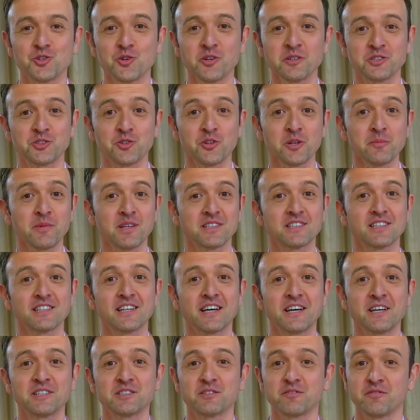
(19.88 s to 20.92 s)
joining me
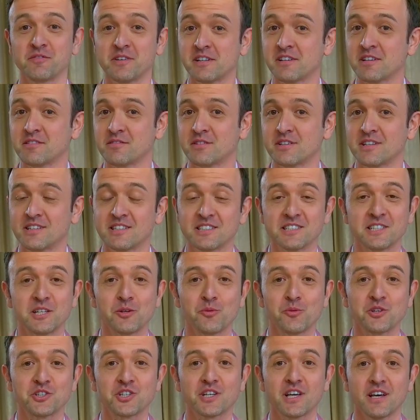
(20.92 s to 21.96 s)
today is a very, very
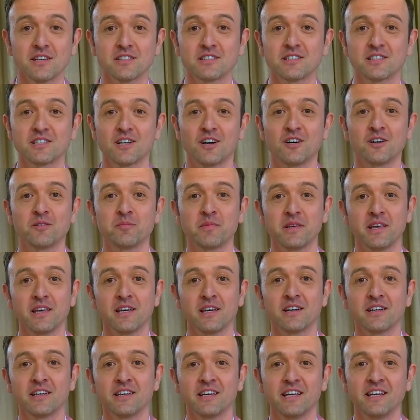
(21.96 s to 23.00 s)
distinguished guest. I'm
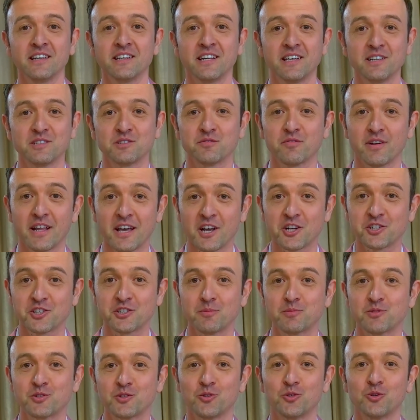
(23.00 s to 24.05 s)
here in his
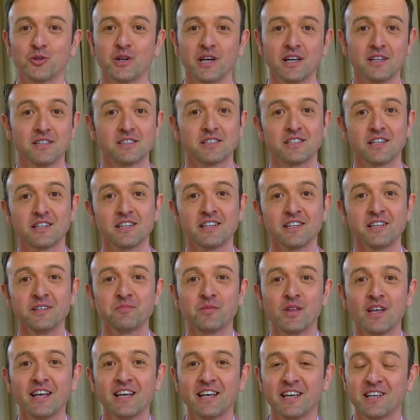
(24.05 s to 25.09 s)
flagship store in Sydney.
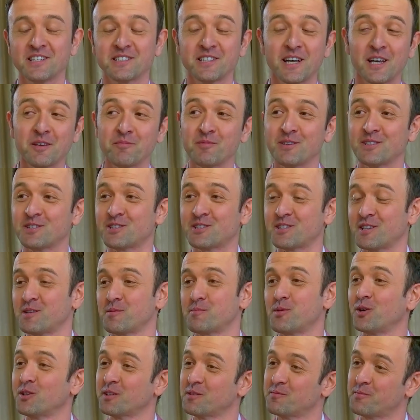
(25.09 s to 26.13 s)
His name is
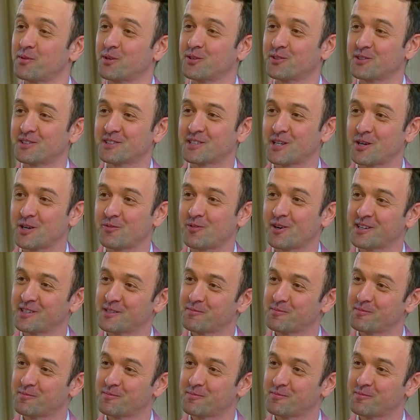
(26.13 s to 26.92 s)
Napoleon Perdis. How are